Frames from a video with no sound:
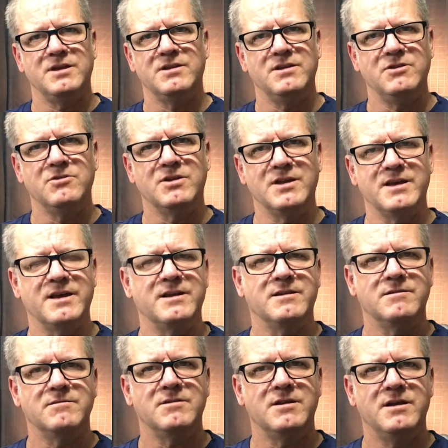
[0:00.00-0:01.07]
you can get it
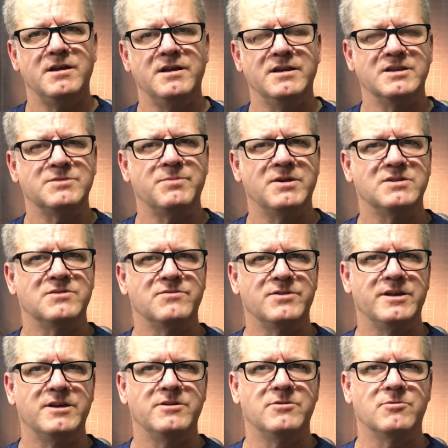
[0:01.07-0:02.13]

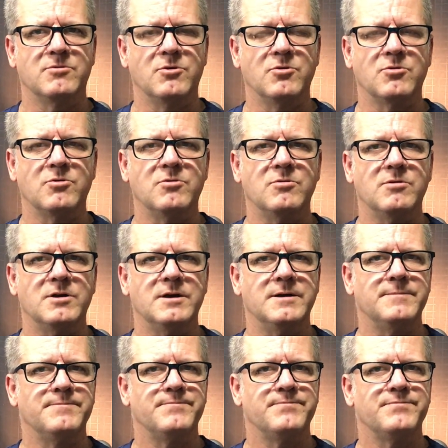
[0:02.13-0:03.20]
inexpensively at your local
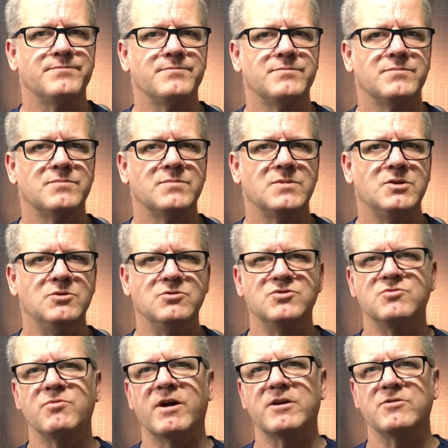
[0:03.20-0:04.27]
used
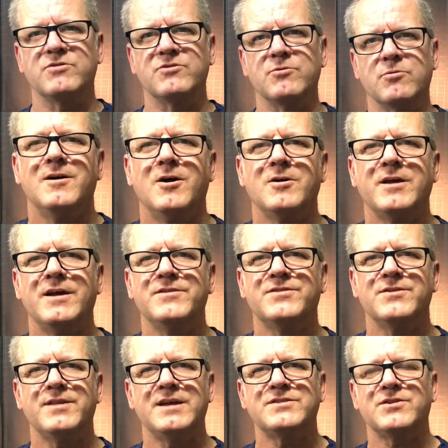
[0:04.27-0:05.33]
record store. Okay,
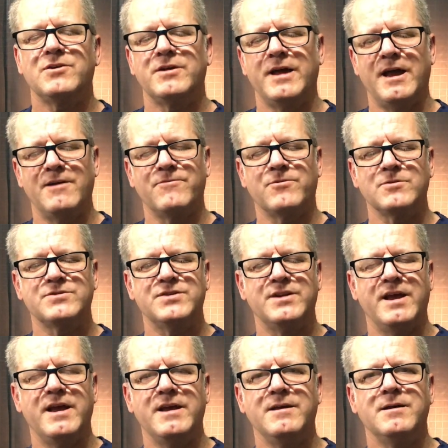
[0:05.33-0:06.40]
so that's all I have for
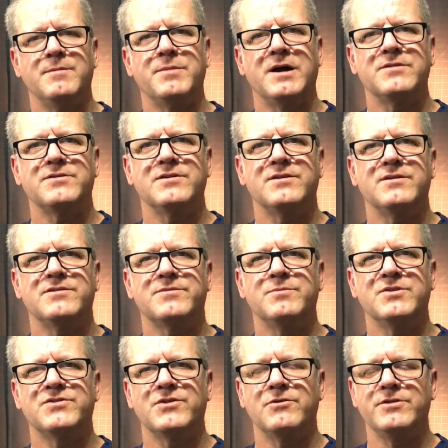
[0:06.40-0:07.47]
today about the
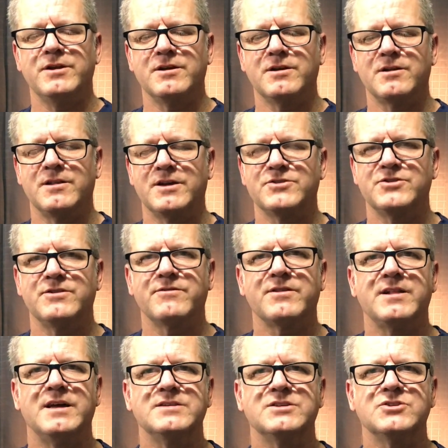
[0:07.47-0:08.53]
Smithsonian collection of
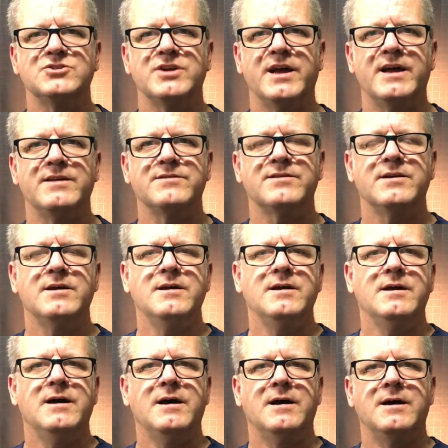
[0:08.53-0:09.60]
classic jazz.
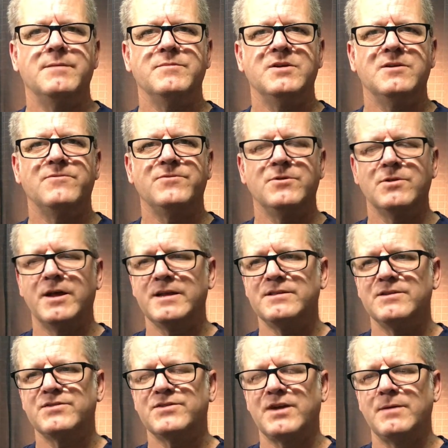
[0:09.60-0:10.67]
If you like
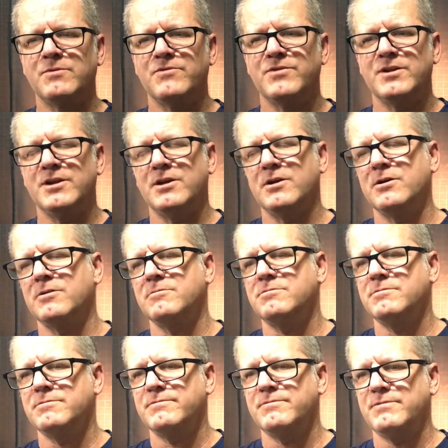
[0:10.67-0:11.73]
this type of video,
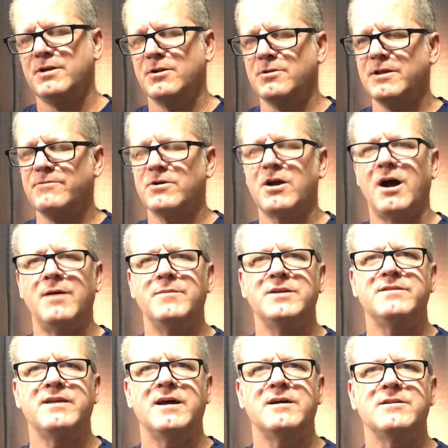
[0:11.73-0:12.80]
leave a comment
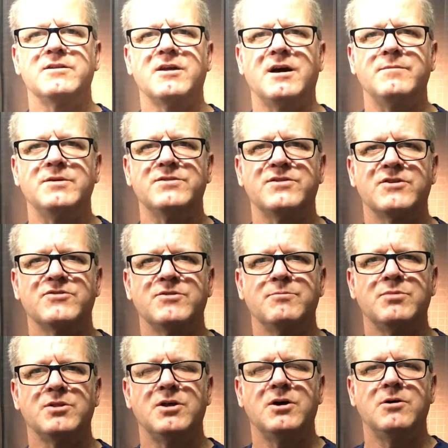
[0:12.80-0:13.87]
down in the comment section
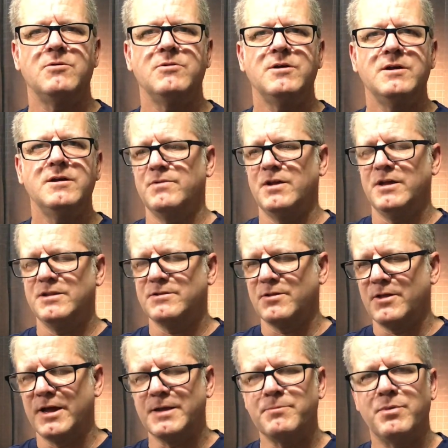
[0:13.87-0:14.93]
below. Hit the
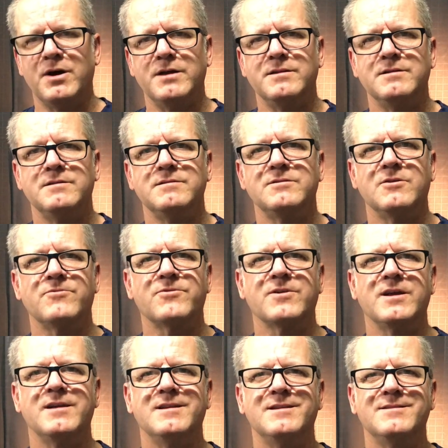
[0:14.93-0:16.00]
like button. Don't
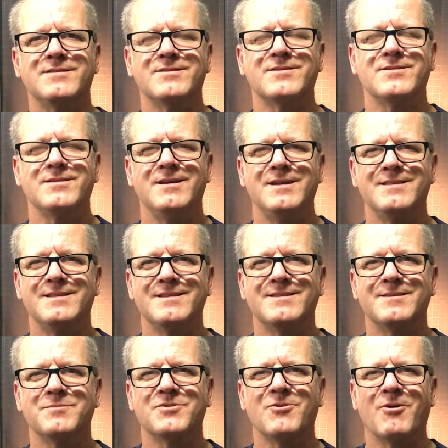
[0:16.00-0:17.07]
forget, hit the
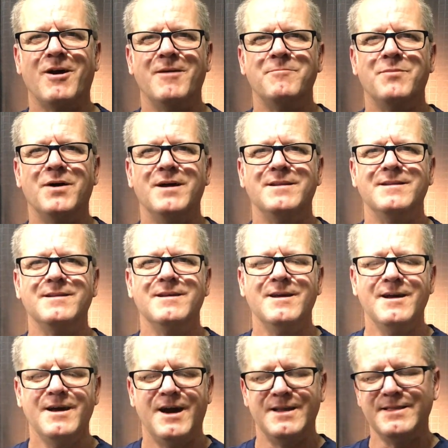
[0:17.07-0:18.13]
subscribe button.
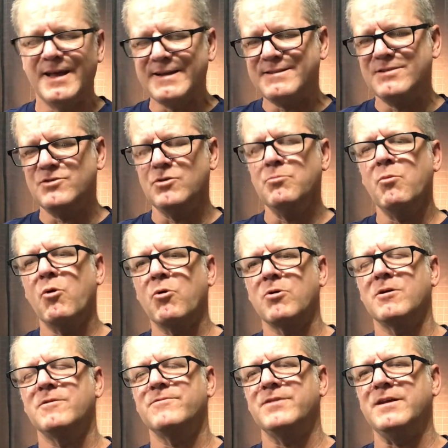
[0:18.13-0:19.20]
I'd like to do
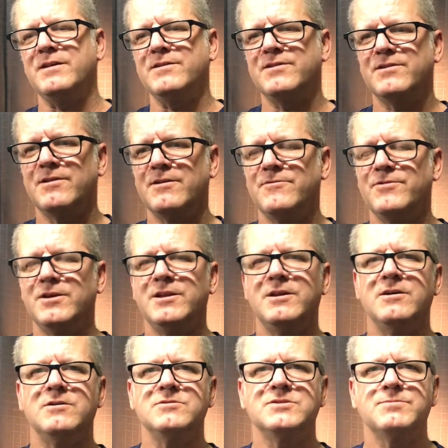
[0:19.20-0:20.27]
more of these
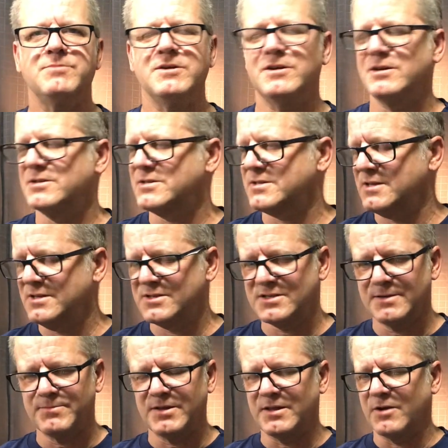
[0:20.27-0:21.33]
videos because it's
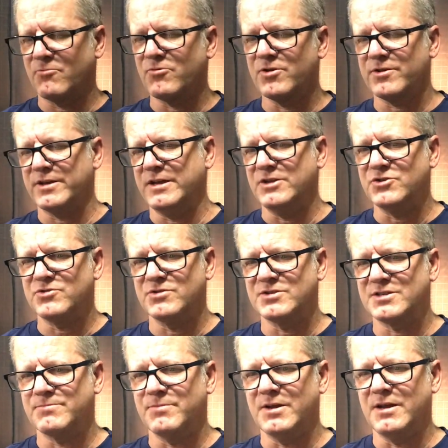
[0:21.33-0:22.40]
something that really
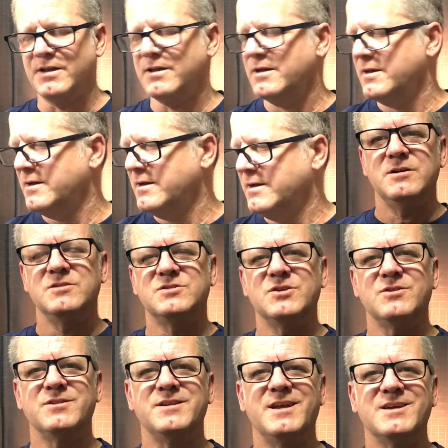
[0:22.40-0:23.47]
interests me.
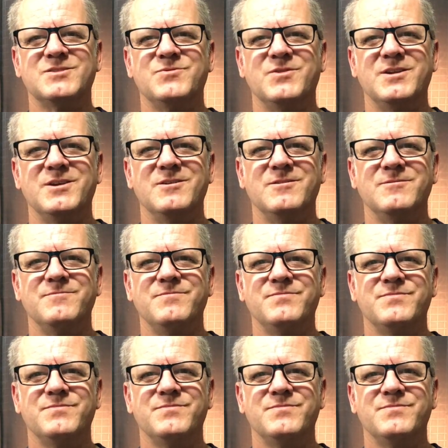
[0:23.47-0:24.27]
Until the next video,